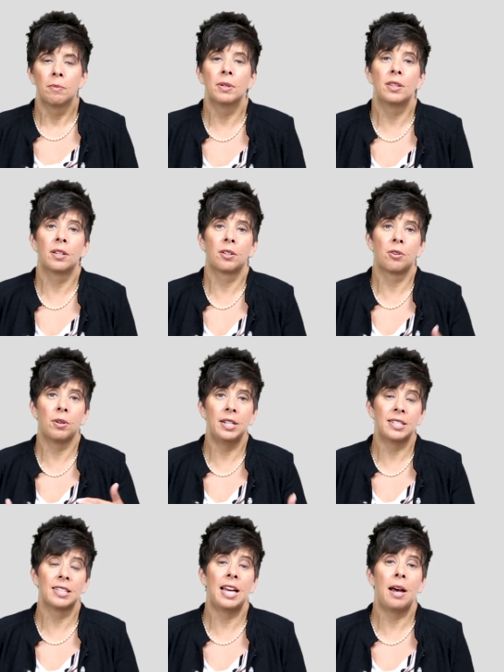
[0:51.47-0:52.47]
but that
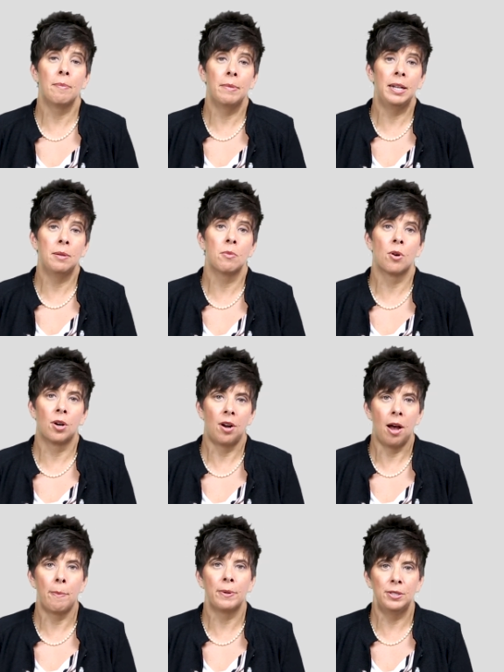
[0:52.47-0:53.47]
creates that many more
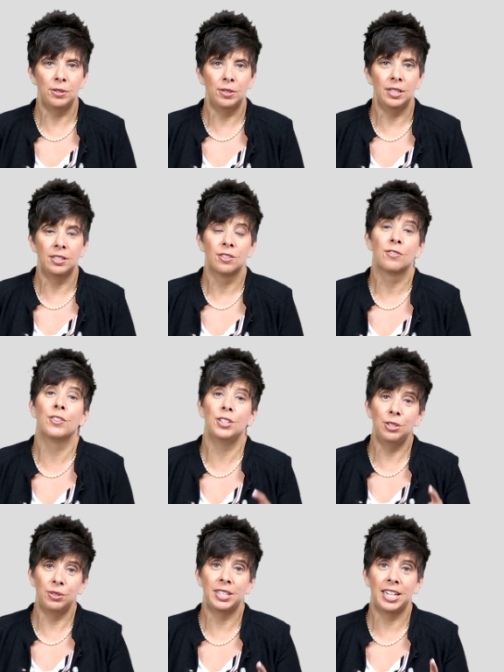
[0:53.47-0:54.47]
opportunities for
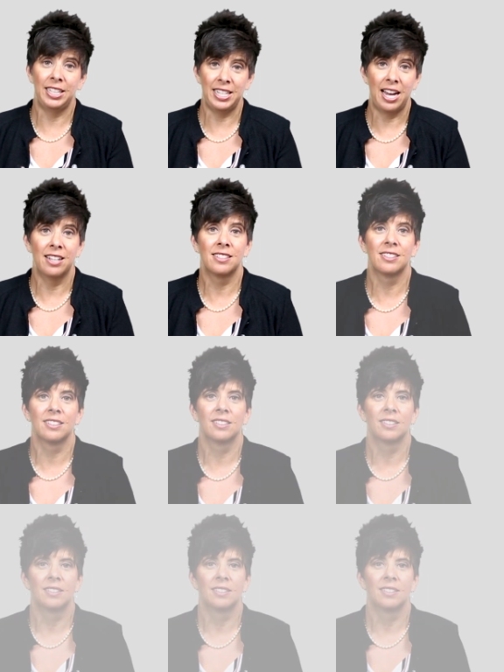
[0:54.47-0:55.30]
you to get a yes.